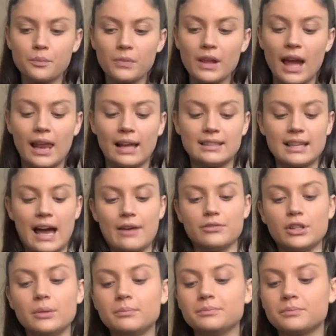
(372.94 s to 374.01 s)
I like to have
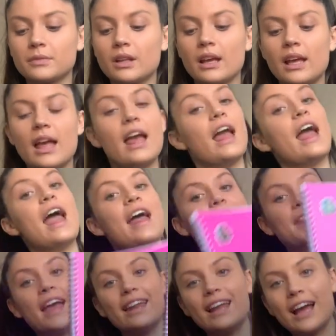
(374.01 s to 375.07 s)
them.
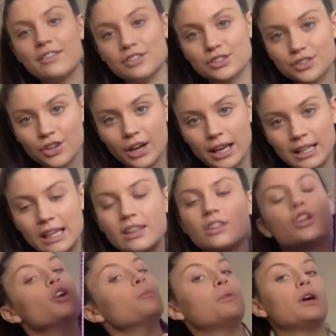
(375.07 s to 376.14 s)
Then I've just got another
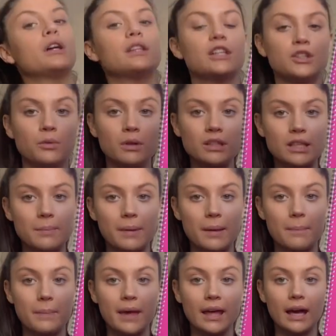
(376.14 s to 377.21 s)
notebook. This one's a bit
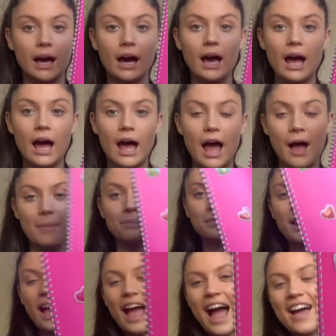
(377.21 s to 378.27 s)
bigger.
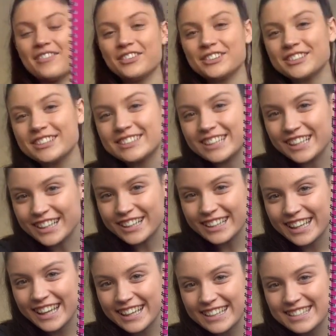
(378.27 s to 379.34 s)
I've also stuck on
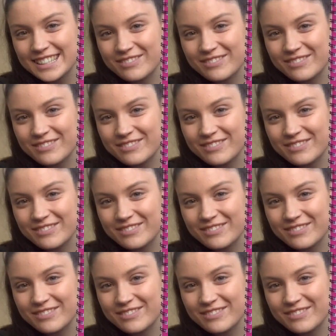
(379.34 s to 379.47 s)
it.